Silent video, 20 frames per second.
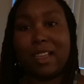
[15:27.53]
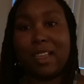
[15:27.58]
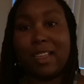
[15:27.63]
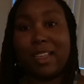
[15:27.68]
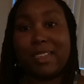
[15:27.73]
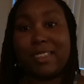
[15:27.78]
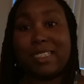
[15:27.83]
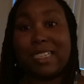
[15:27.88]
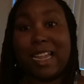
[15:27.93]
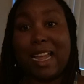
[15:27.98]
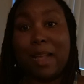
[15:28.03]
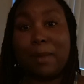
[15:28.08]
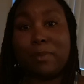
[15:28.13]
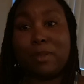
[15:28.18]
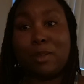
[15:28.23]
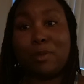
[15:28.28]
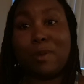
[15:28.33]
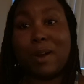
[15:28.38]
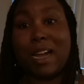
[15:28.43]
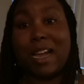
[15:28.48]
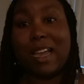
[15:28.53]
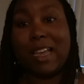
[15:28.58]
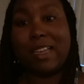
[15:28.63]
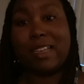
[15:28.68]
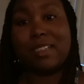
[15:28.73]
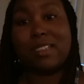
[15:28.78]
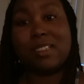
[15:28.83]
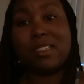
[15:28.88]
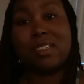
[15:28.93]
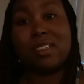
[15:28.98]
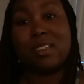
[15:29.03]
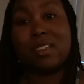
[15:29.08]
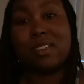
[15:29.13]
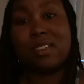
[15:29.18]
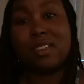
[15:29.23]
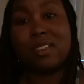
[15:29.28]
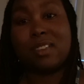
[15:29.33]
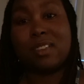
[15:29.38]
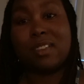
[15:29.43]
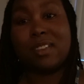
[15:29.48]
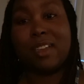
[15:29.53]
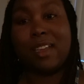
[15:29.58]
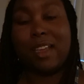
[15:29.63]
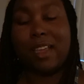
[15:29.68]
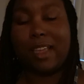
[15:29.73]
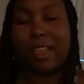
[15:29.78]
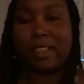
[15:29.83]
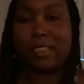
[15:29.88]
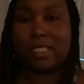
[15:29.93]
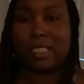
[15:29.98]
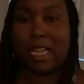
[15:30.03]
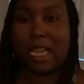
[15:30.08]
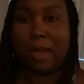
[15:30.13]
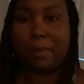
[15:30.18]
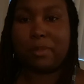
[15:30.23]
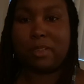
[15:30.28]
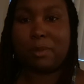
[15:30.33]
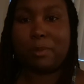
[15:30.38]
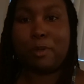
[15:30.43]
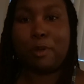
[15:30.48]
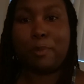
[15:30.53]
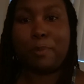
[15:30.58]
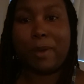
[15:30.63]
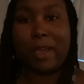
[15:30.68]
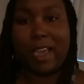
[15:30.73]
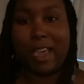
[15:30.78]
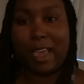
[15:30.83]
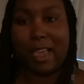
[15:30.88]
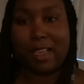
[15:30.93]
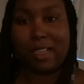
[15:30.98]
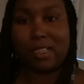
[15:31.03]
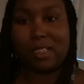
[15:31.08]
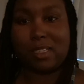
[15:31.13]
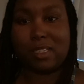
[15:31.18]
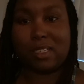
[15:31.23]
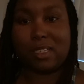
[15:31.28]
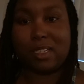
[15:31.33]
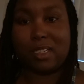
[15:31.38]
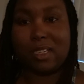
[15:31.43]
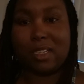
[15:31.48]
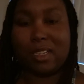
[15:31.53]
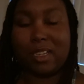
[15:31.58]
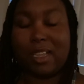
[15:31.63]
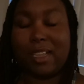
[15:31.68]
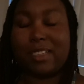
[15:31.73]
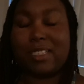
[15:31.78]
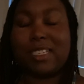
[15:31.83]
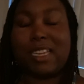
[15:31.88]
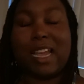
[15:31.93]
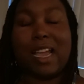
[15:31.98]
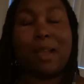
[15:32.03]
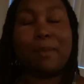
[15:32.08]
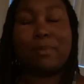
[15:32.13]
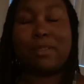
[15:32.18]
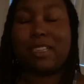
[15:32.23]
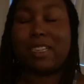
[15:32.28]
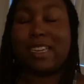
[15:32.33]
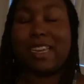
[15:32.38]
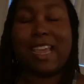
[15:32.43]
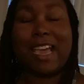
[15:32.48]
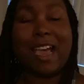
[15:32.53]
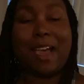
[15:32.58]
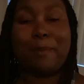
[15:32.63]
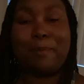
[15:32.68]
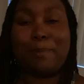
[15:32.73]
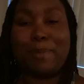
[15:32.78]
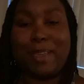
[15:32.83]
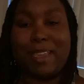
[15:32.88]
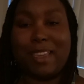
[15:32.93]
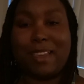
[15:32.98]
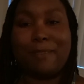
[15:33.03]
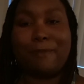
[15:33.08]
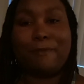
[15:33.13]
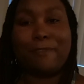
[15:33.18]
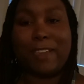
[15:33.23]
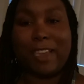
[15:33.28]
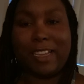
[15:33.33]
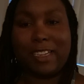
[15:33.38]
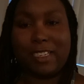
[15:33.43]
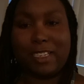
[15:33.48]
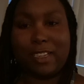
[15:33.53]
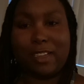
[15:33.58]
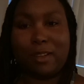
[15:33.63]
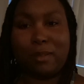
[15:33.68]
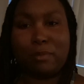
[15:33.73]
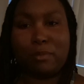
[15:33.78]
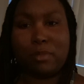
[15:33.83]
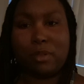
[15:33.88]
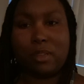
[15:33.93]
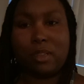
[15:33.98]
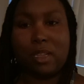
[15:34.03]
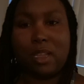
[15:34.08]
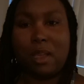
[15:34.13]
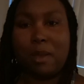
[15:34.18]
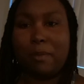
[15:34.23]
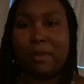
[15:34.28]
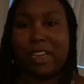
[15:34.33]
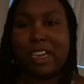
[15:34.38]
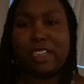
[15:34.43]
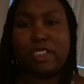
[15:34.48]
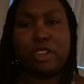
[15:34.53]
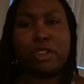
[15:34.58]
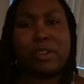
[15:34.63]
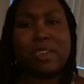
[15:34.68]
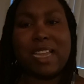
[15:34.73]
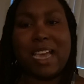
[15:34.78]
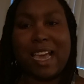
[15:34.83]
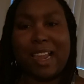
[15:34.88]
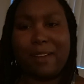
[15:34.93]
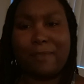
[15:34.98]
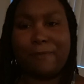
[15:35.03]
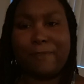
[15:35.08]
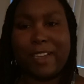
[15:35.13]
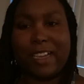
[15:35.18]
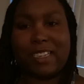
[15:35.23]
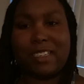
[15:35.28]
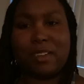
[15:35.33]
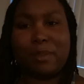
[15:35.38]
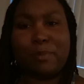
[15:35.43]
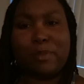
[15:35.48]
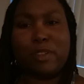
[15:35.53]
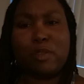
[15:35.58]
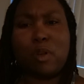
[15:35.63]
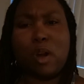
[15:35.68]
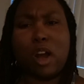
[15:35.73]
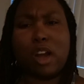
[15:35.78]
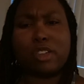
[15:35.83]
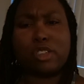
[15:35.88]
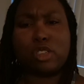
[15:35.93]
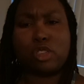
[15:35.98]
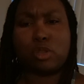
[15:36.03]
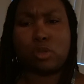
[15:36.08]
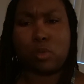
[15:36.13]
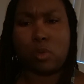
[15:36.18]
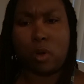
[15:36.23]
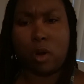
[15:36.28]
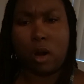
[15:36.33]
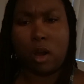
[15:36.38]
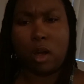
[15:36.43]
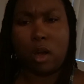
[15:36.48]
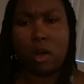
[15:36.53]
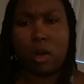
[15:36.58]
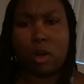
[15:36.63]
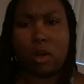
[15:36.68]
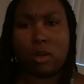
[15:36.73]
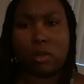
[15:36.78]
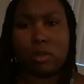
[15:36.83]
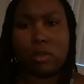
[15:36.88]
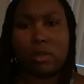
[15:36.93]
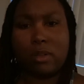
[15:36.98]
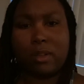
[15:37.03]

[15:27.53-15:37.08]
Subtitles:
it's time to rise. It's time to move past. It's time to not be a victim, because you're not a victim. You are strong.